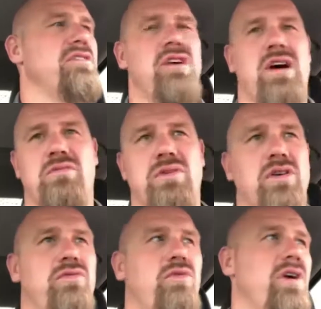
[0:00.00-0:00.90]
talk
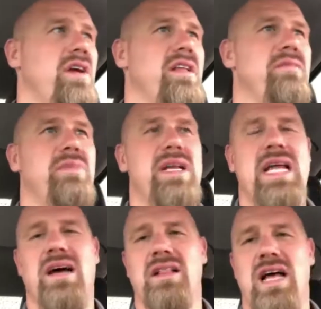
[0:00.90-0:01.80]
real for you that've been
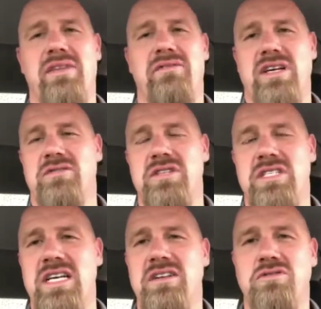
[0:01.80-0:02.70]
down life i always
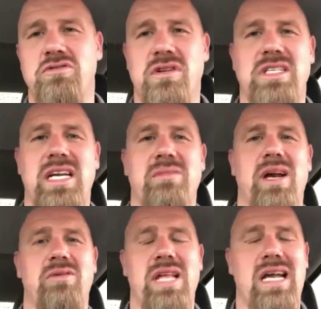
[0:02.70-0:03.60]
say don't trust
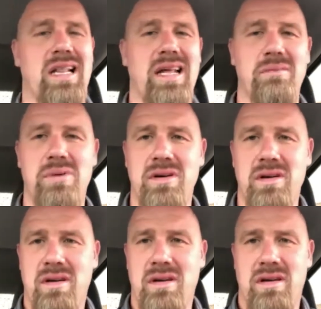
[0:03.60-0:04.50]
anybody without a limp
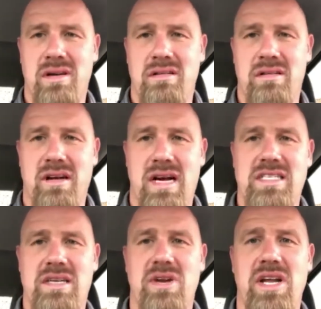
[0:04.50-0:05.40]
Right?
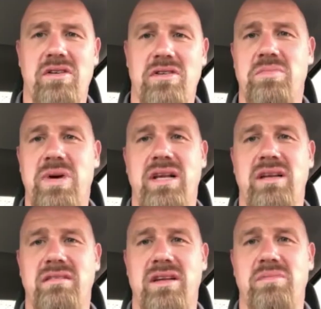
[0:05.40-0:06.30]
somebody who's
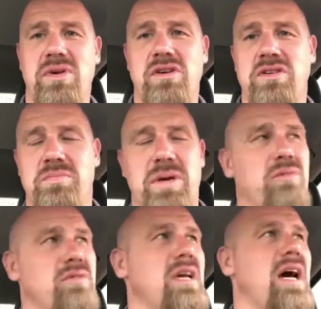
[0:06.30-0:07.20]
been abused
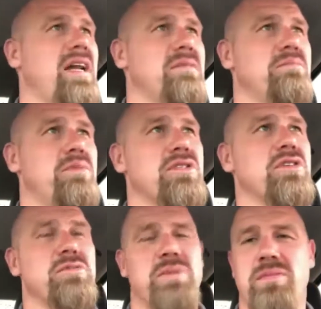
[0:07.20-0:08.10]
people got to puts
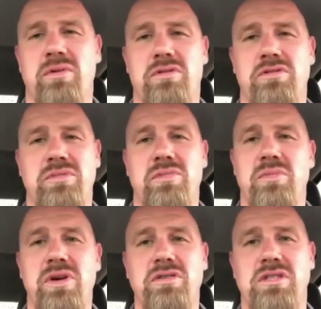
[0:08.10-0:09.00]
those people through some
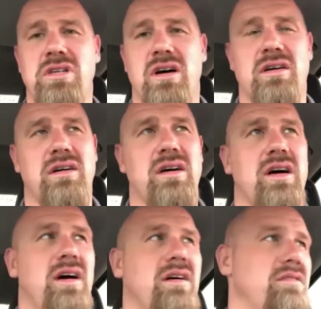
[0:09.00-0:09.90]
abuse
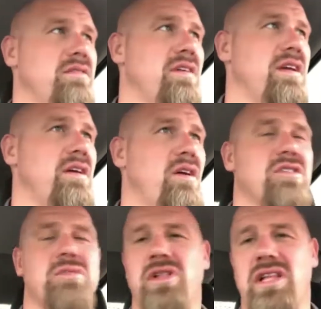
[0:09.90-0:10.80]
uh,
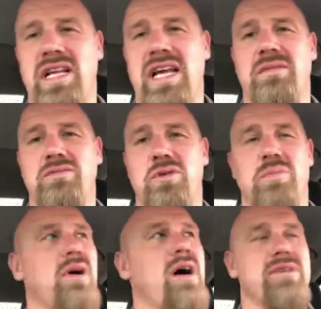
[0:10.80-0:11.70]
ultimately to get them to a
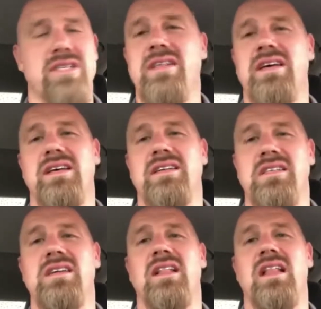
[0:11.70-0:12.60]
promise that is
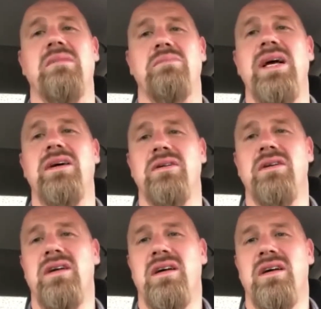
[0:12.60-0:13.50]
a lot bigger
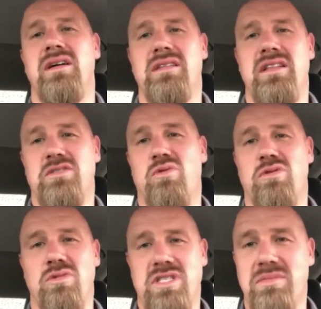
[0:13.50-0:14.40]
in this world
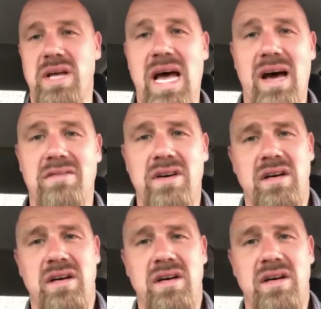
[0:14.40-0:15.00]
wants them to have.